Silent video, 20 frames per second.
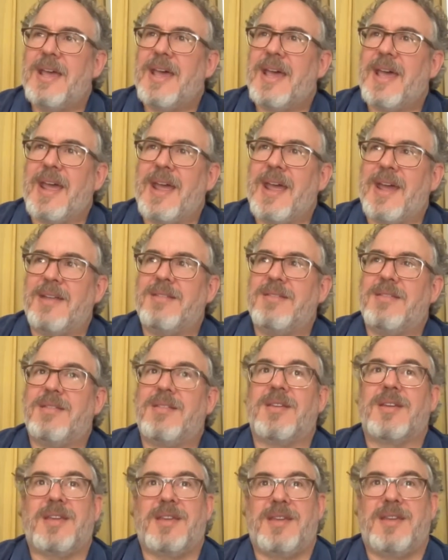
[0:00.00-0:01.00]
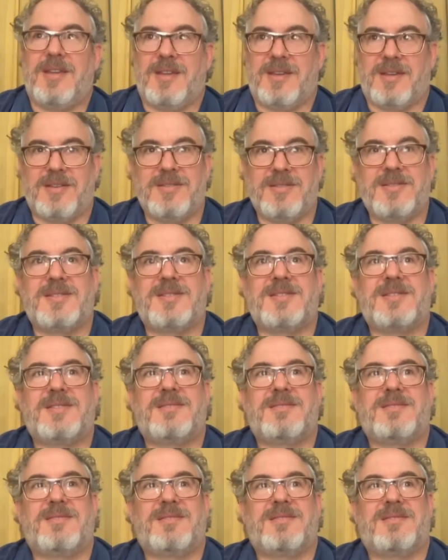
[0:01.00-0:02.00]
And the
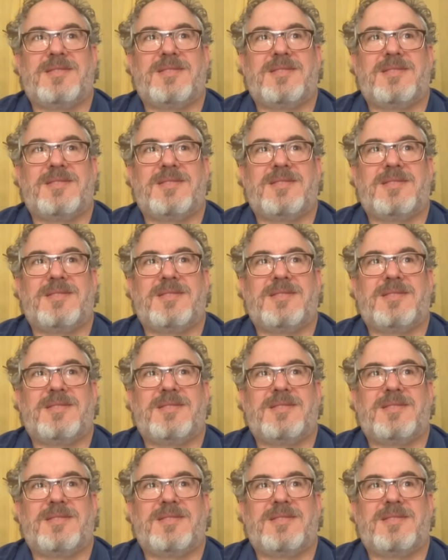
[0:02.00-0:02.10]
kids